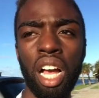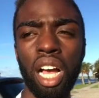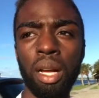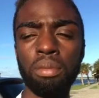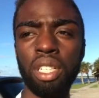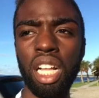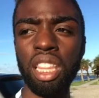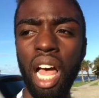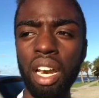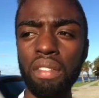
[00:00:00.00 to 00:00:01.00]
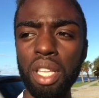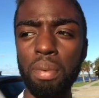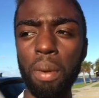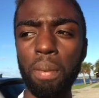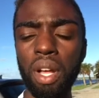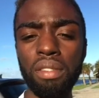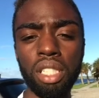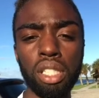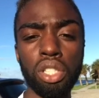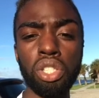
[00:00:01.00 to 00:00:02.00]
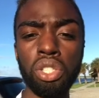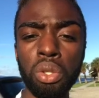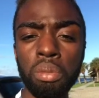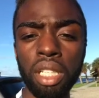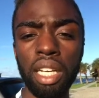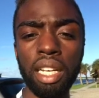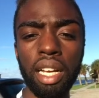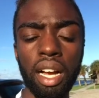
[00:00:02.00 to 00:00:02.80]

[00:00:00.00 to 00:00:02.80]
A lot of other people have just assumed it,